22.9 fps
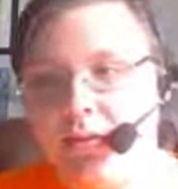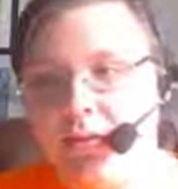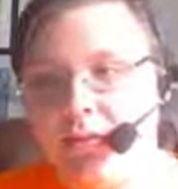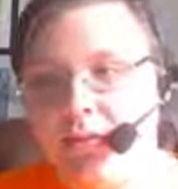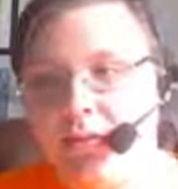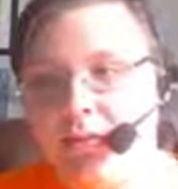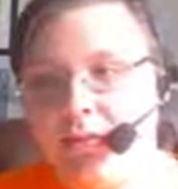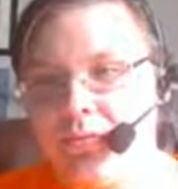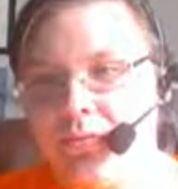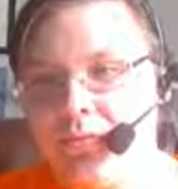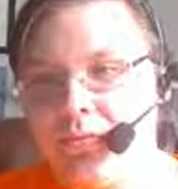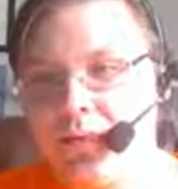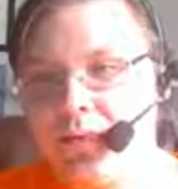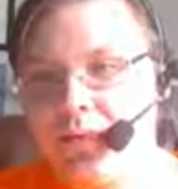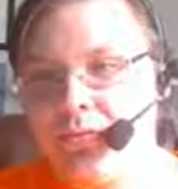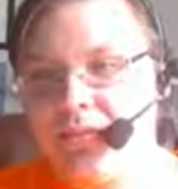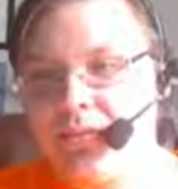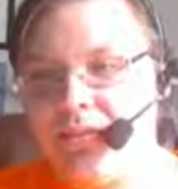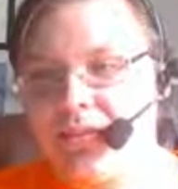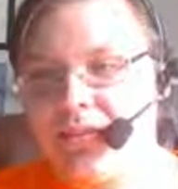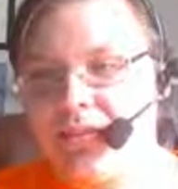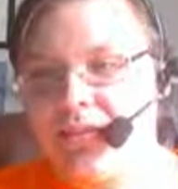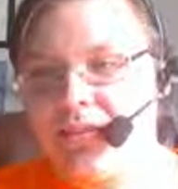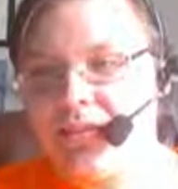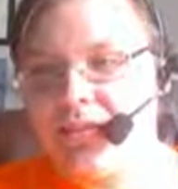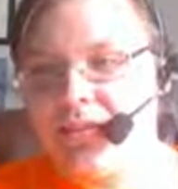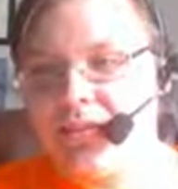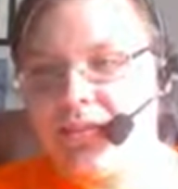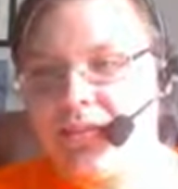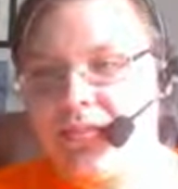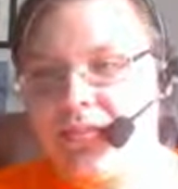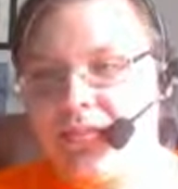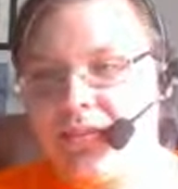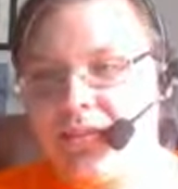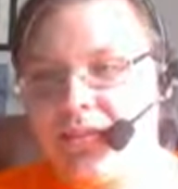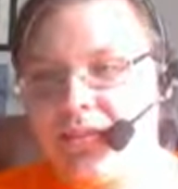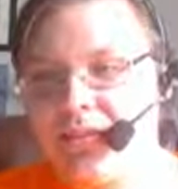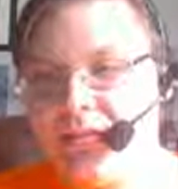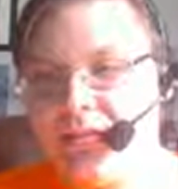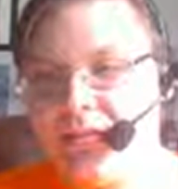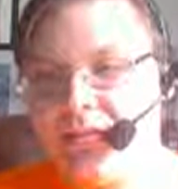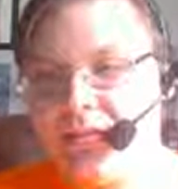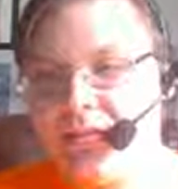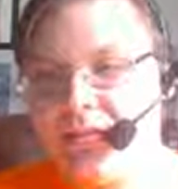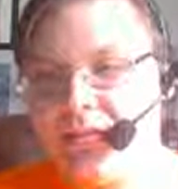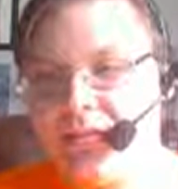What's with my friends
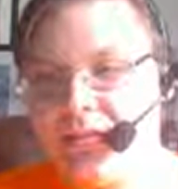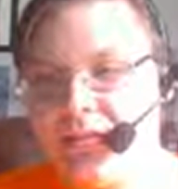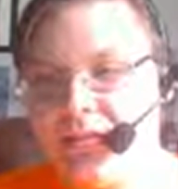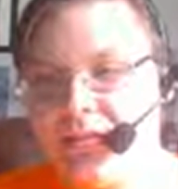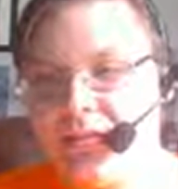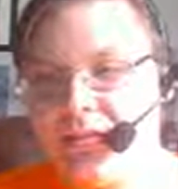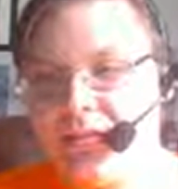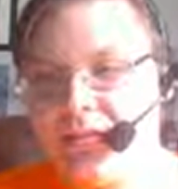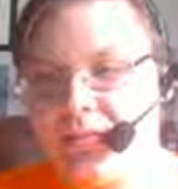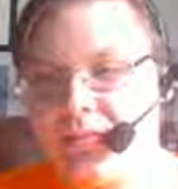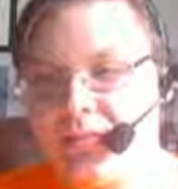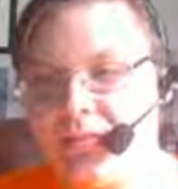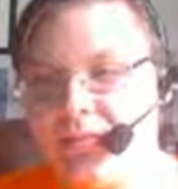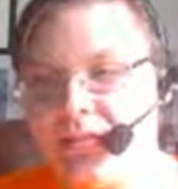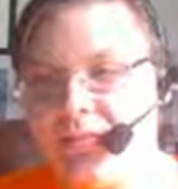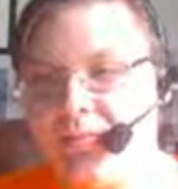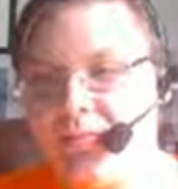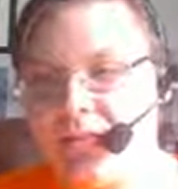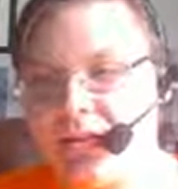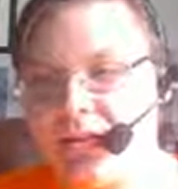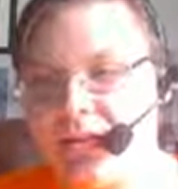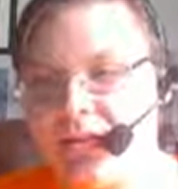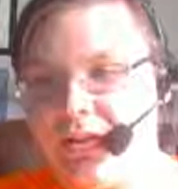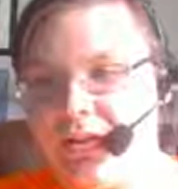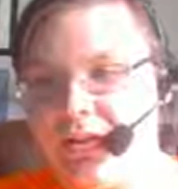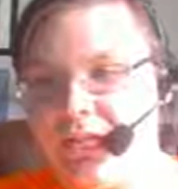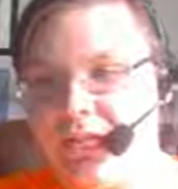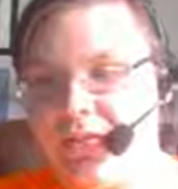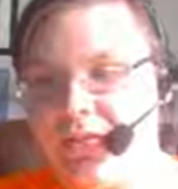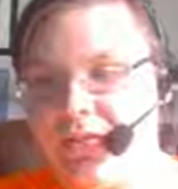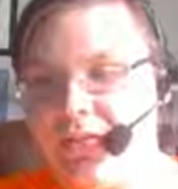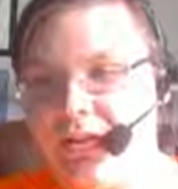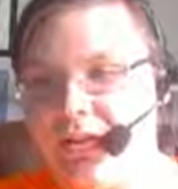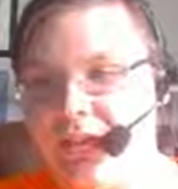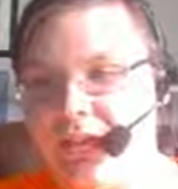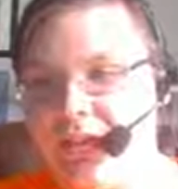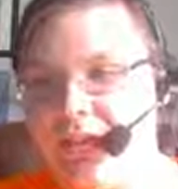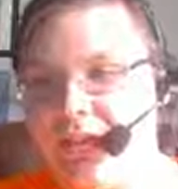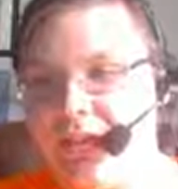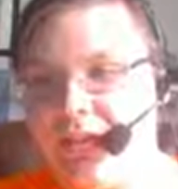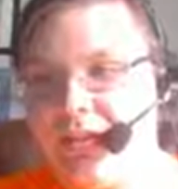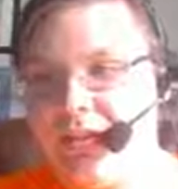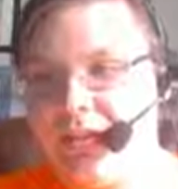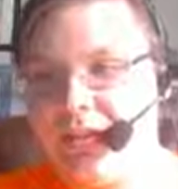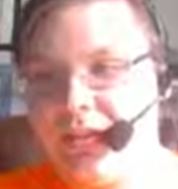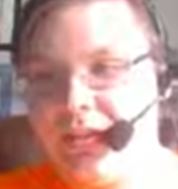going to Gmod all of a
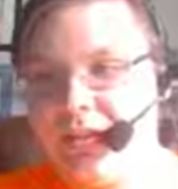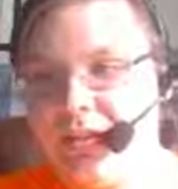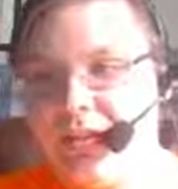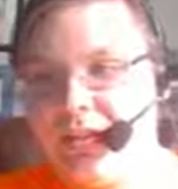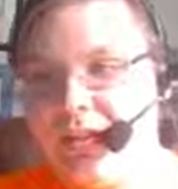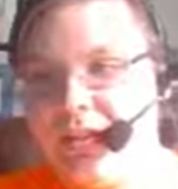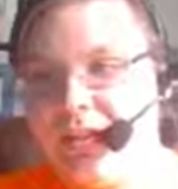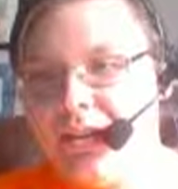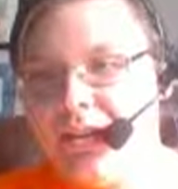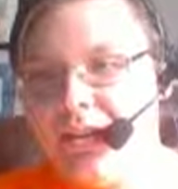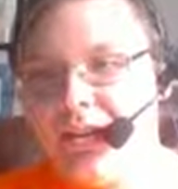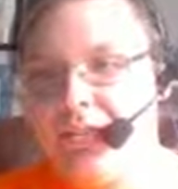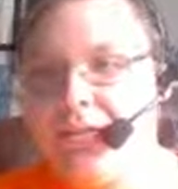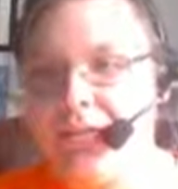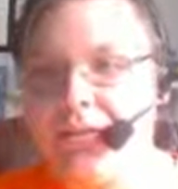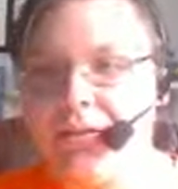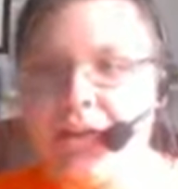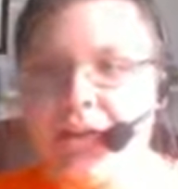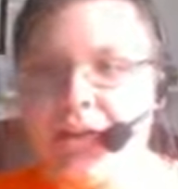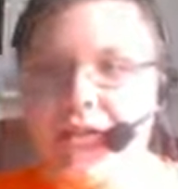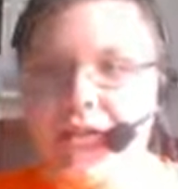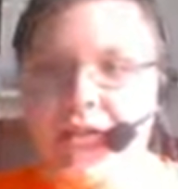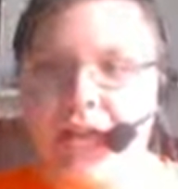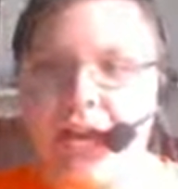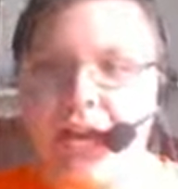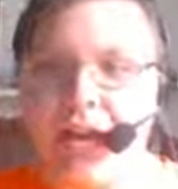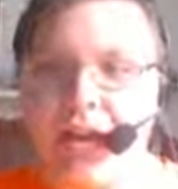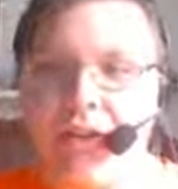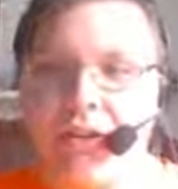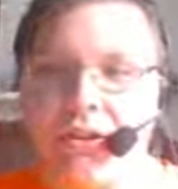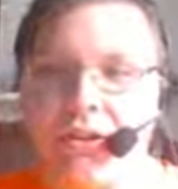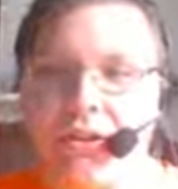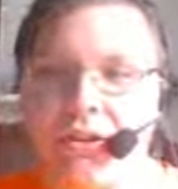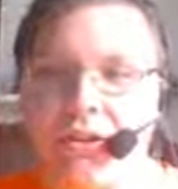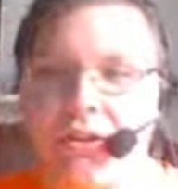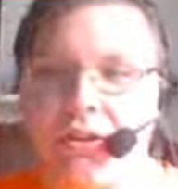sudden? Witness account.